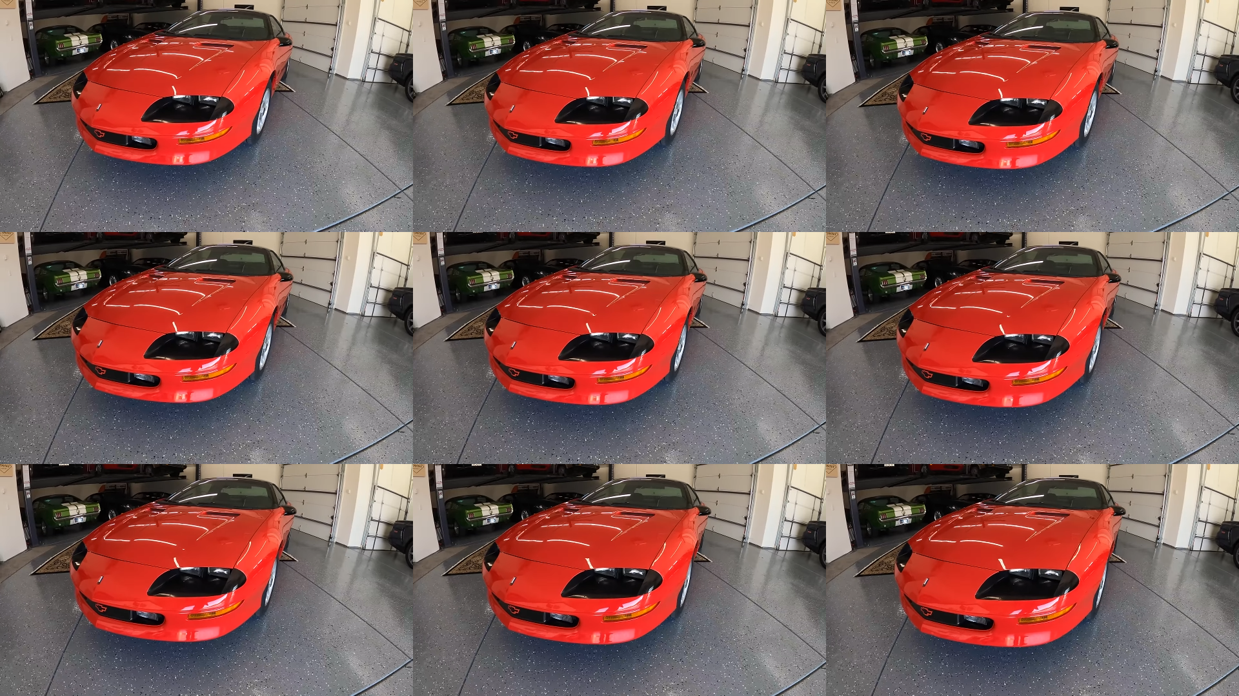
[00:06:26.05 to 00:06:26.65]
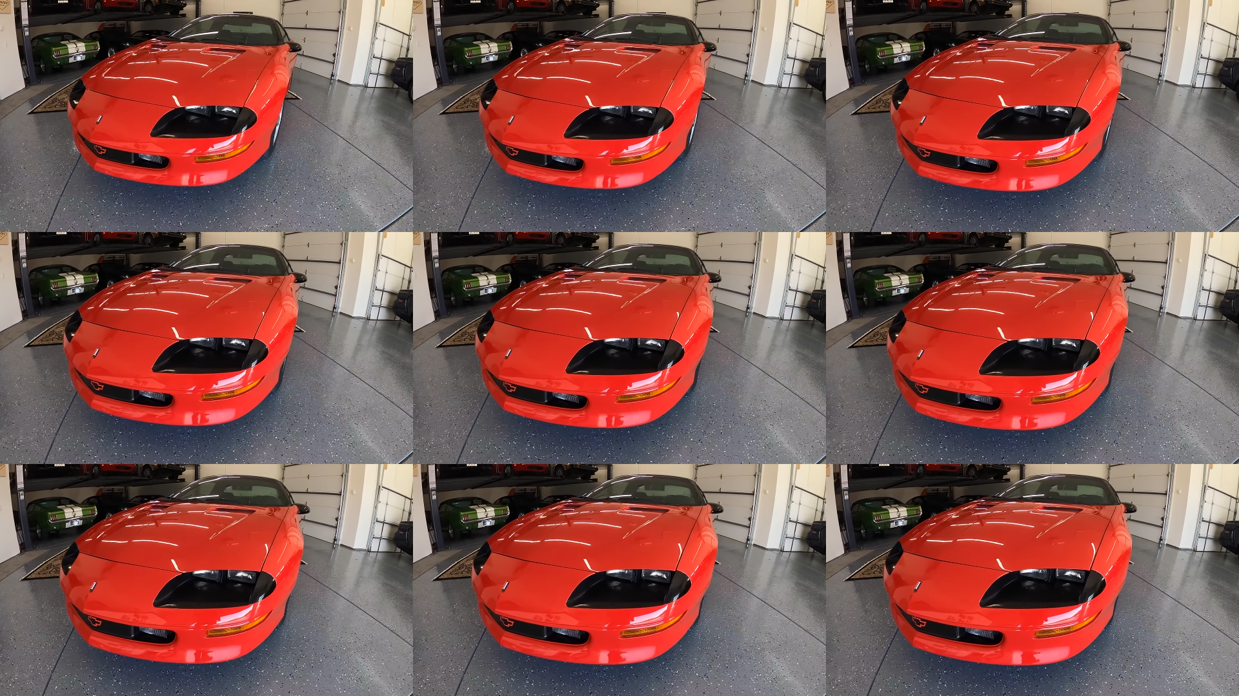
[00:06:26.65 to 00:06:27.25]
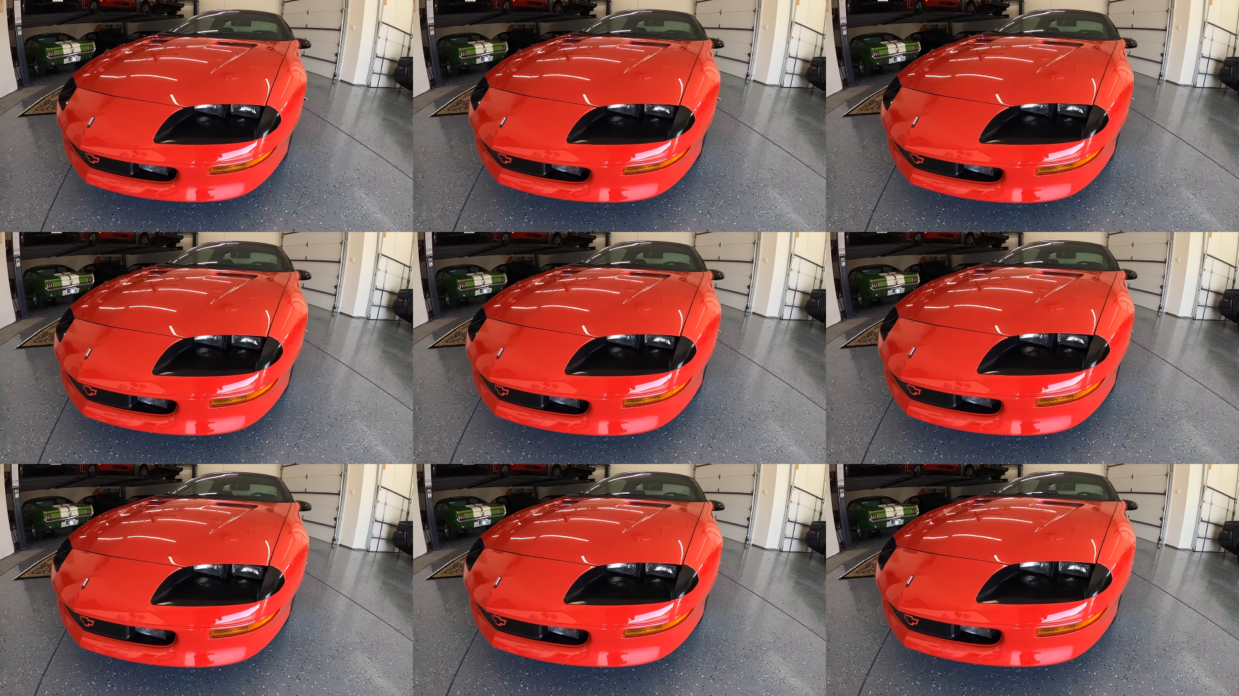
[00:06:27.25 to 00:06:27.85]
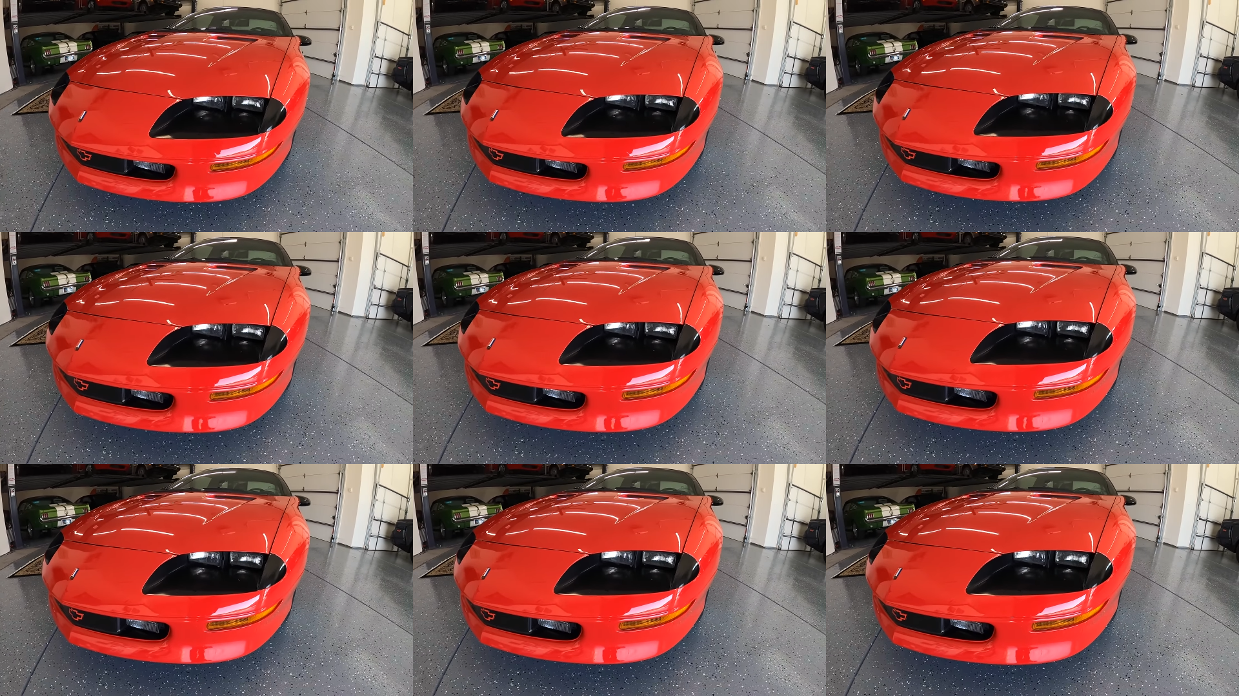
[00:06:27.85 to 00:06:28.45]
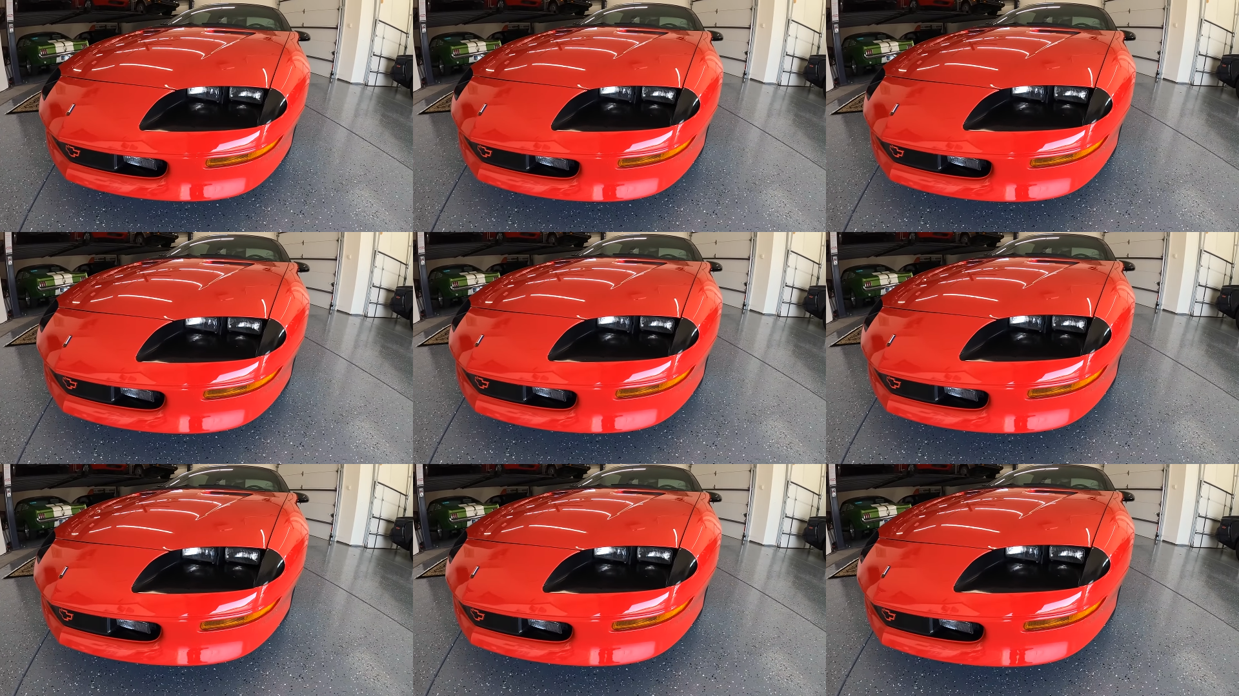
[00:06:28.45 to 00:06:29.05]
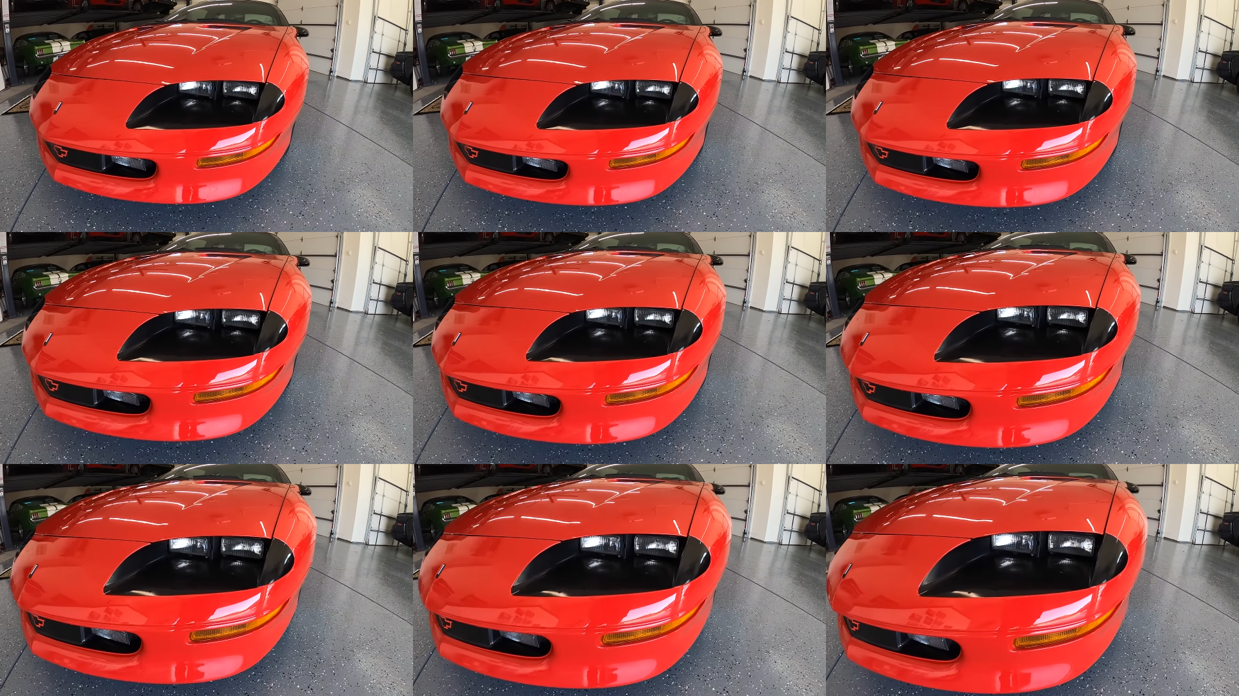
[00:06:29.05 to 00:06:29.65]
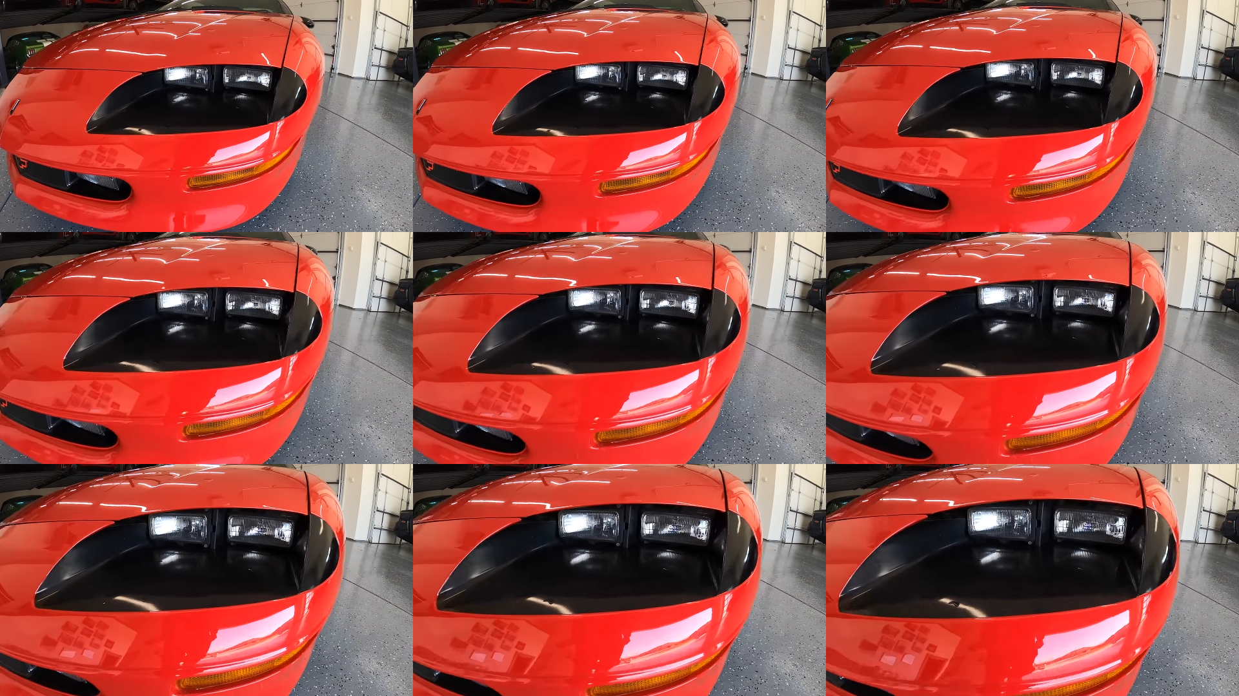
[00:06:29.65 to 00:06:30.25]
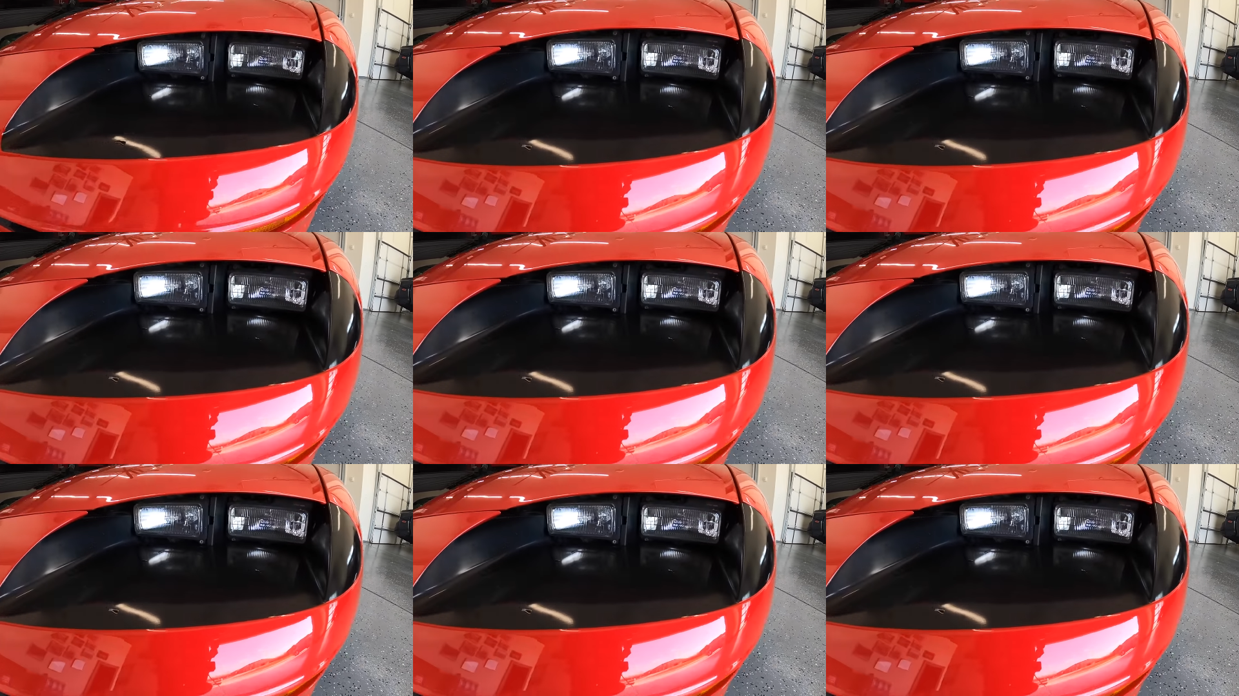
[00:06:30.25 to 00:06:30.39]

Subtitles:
Nobody's mouth can be seen.